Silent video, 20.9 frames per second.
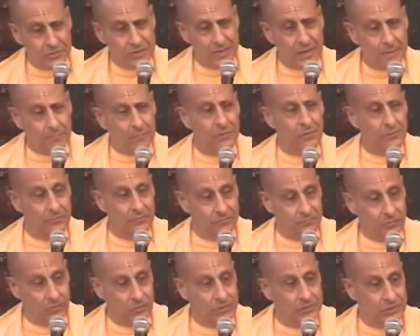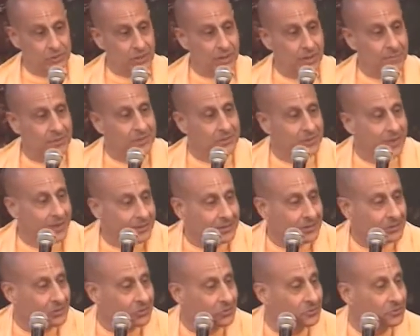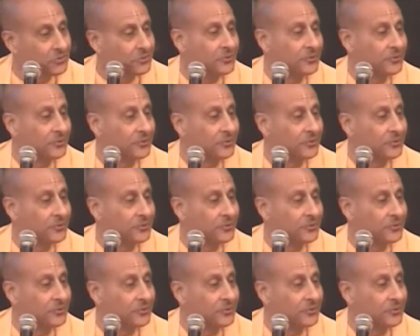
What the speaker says: temple for the Shamantaka jewel,